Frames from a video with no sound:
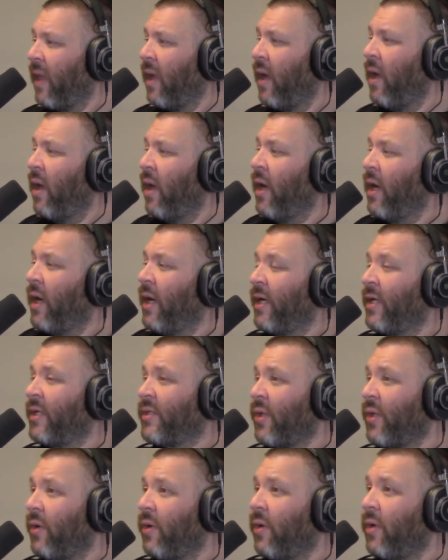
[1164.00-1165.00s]
Uh, so
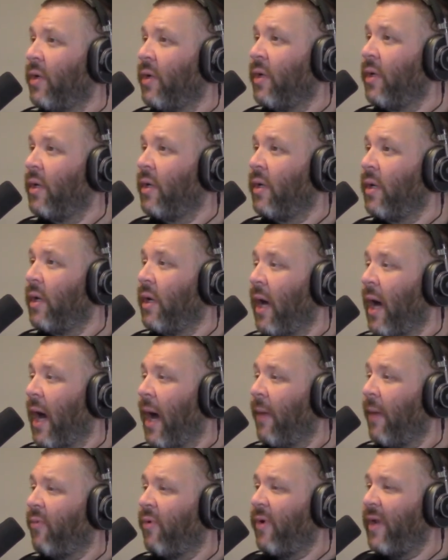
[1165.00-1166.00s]
what are you reading from?
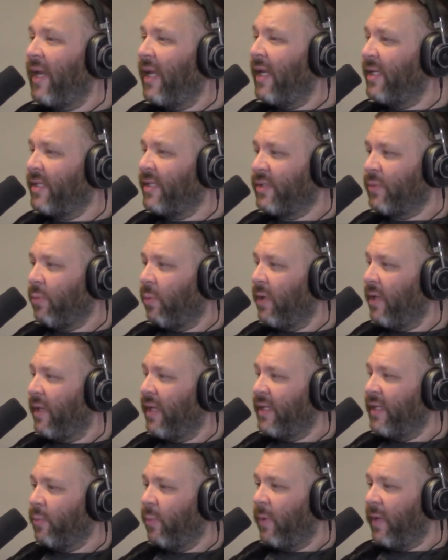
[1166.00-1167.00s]
I'm reading just one of
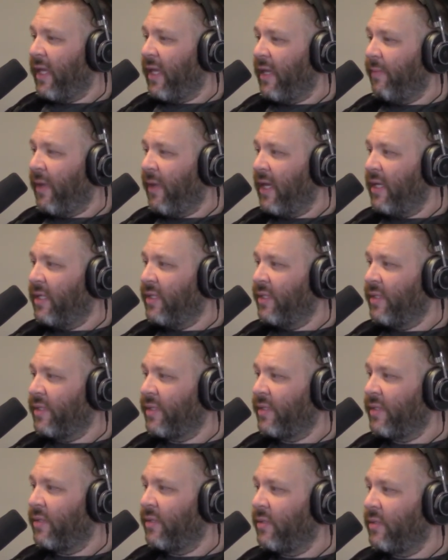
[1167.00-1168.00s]
these wiki pages.
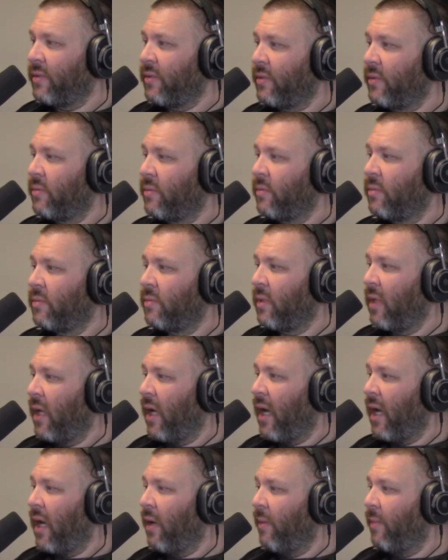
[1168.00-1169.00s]
Okay.
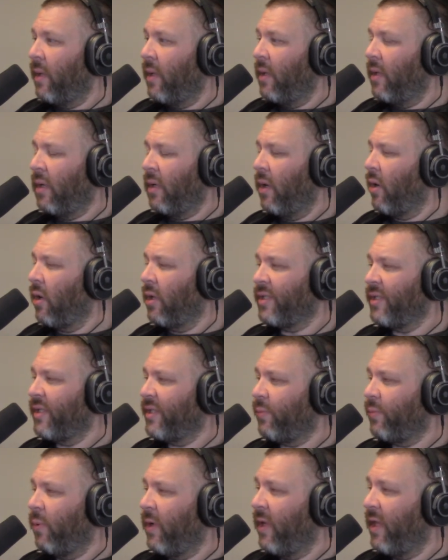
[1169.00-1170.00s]
Um, or
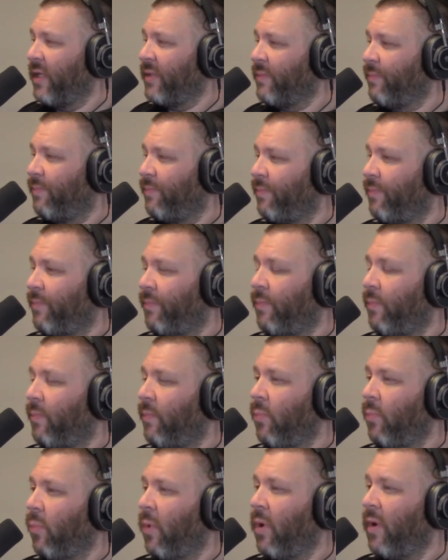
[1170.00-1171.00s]
just one of these,
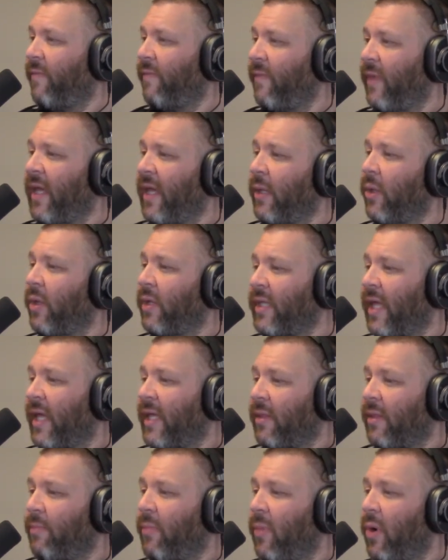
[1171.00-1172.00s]
one of, it looked
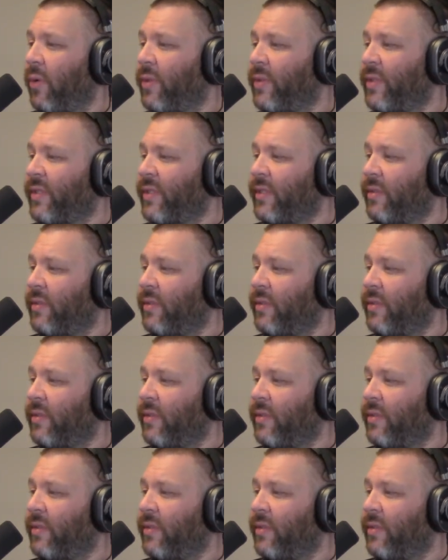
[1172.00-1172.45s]
like the most